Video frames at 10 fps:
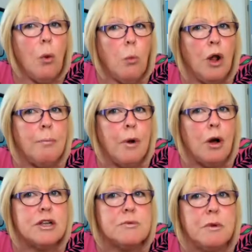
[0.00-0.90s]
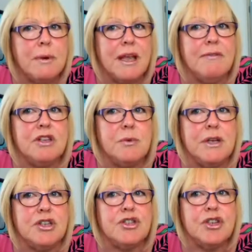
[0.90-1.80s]
One box will be given to
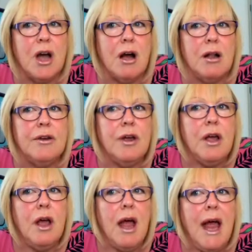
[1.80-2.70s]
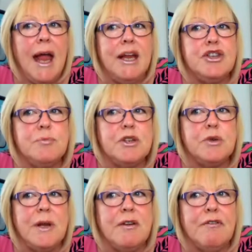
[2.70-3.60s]
each child aged
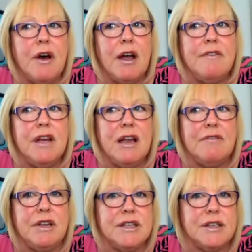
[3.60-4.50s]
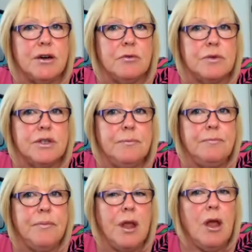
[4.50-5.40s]
between 5 and 11 years old.
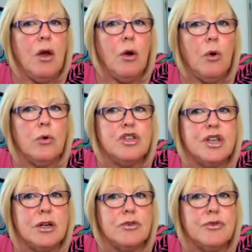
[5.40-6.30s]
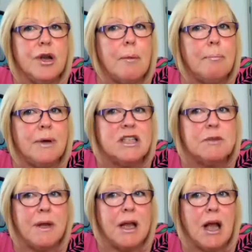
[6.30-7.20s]
All children
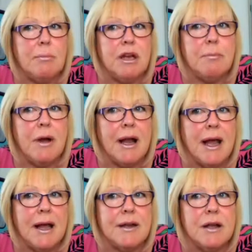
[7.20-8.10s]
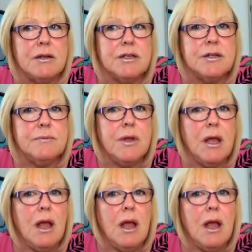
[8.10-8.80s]
must be accompanied by an adult.